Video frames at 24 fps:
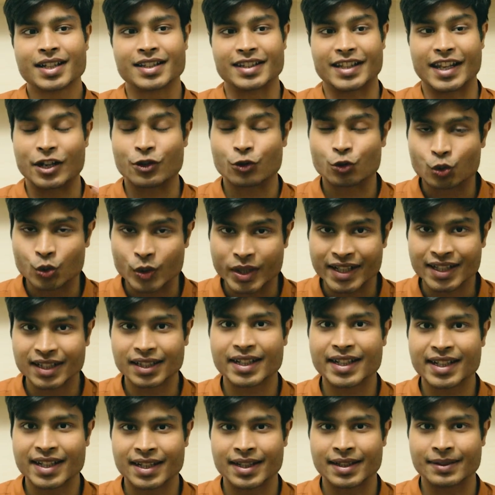They
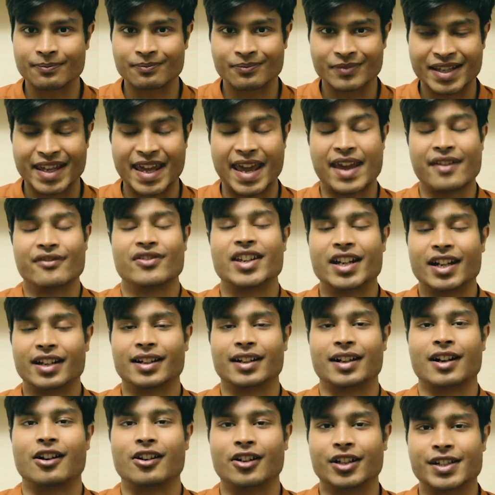really gave
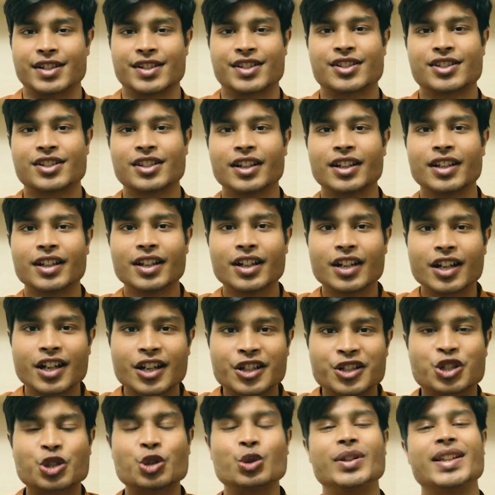their hearts
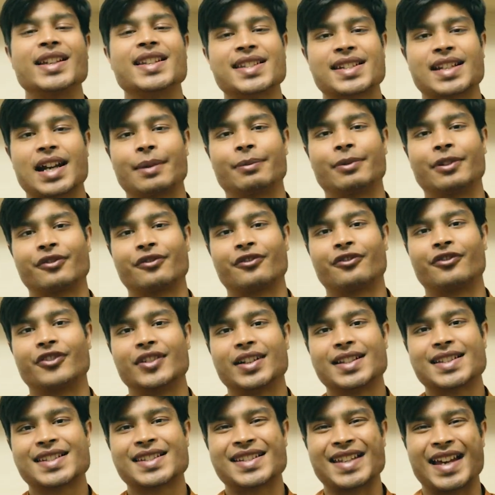to this type of
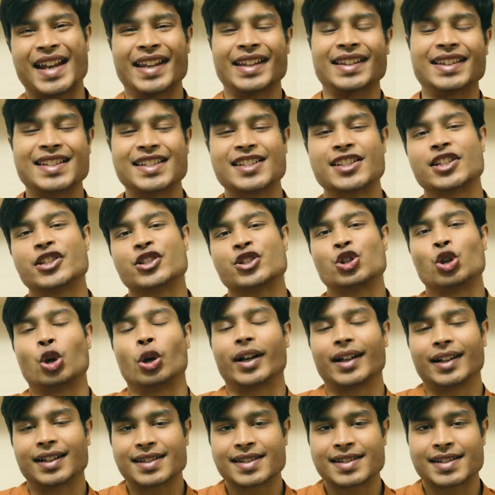setting, this
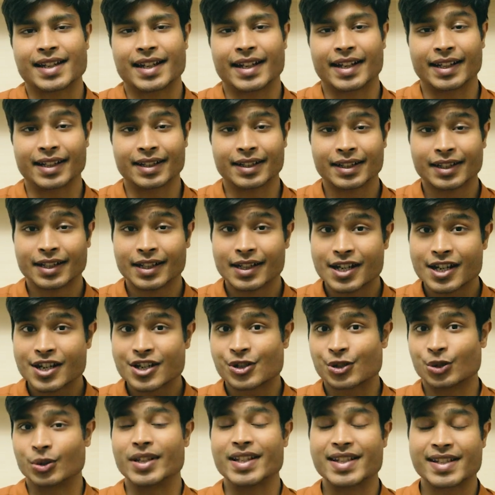historical setting,
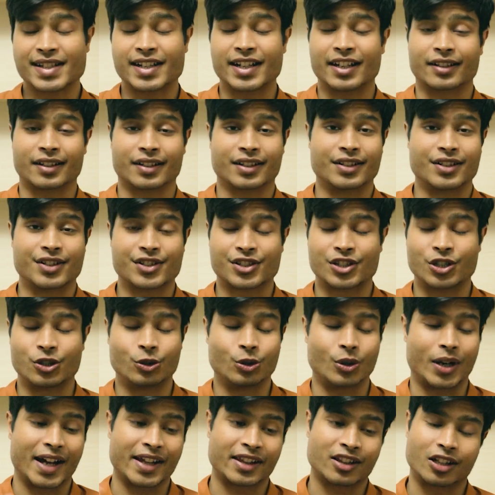to these characters.
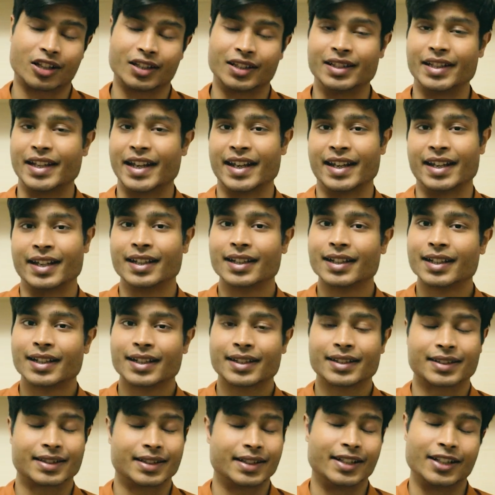So I thought they
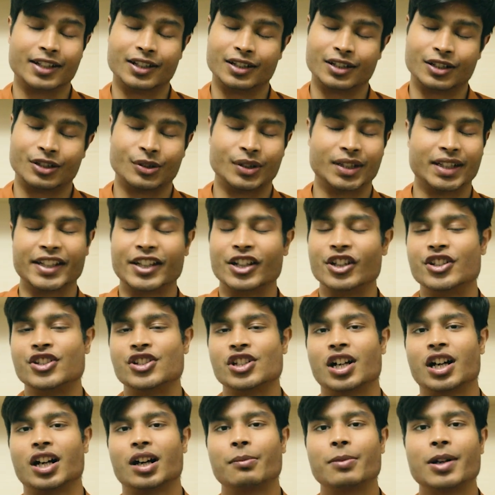did a really good
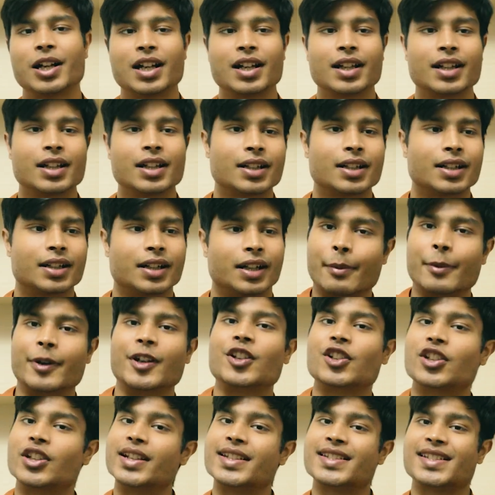job. Coming
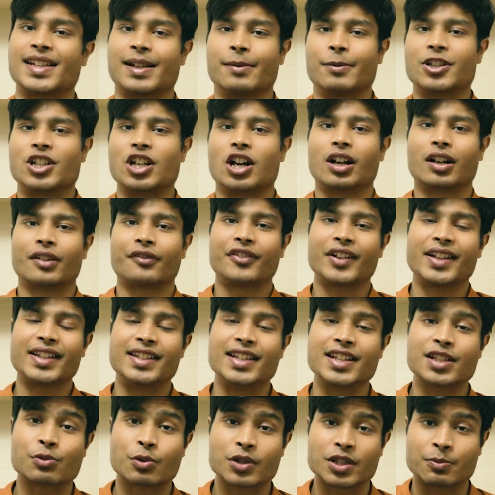to the cinematography,
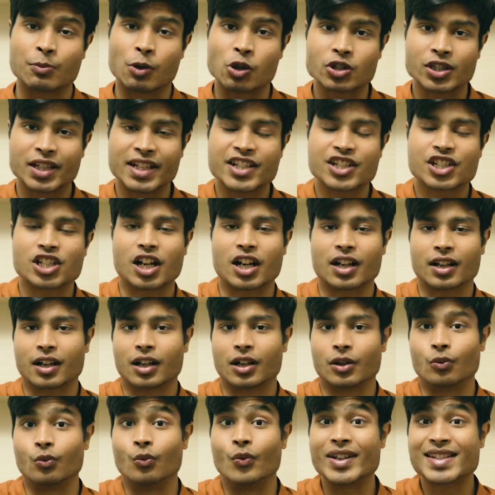this was mostly shot
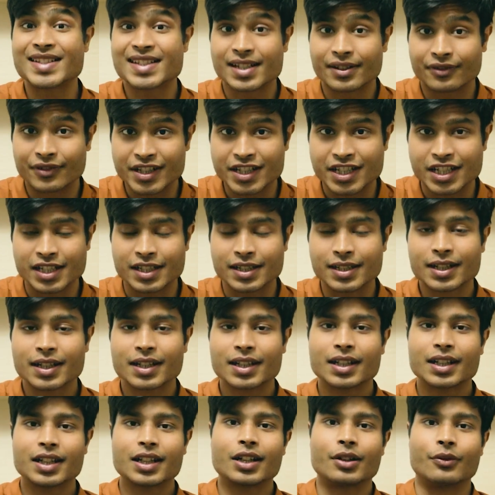on VistaVision,
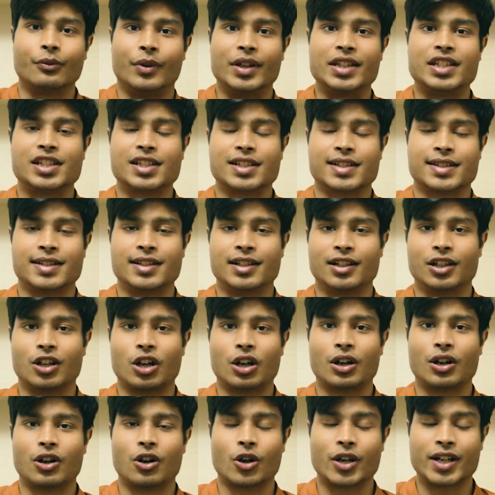which is the
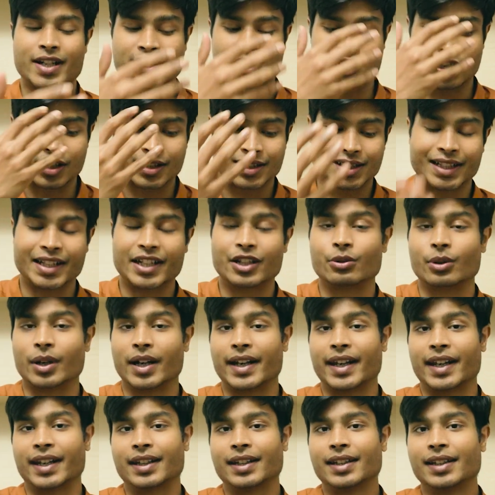horizontally
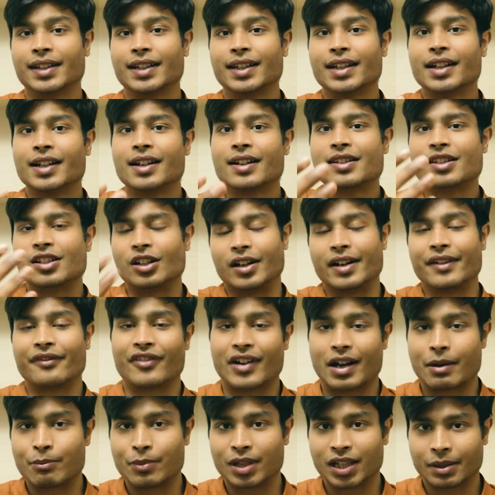running
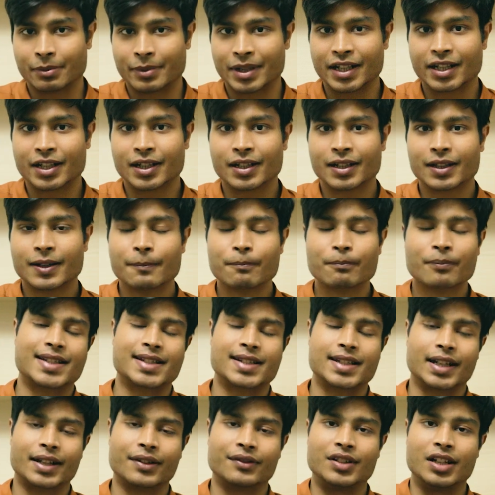35 millimeter
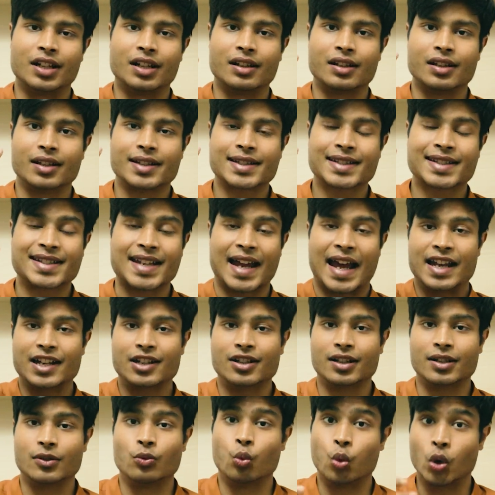instead of the
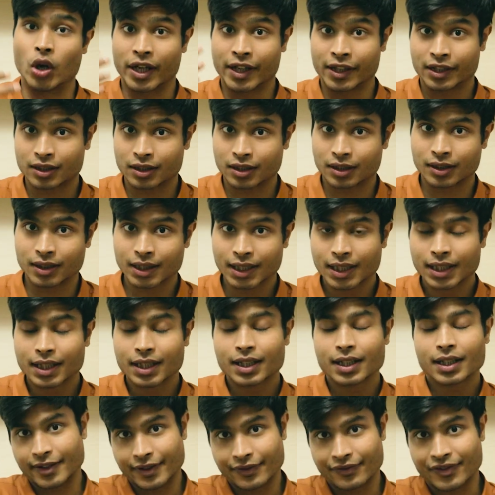standard vertical
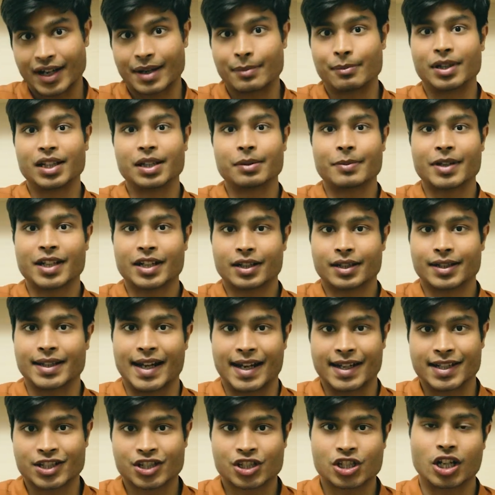35 millimeter
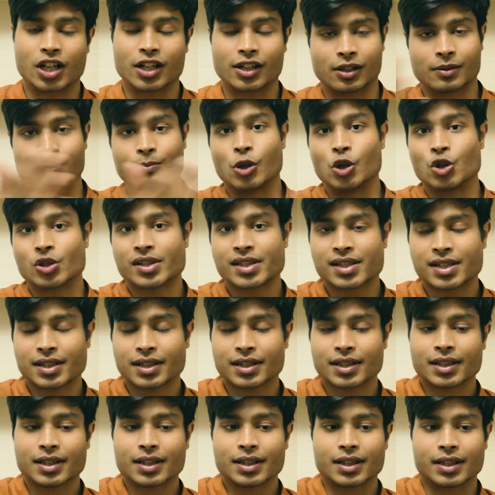that is shot on most
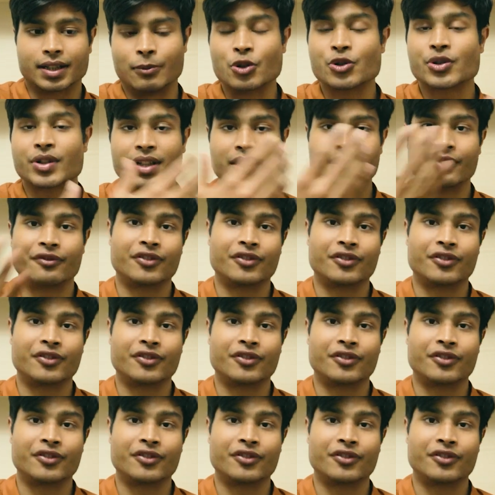of the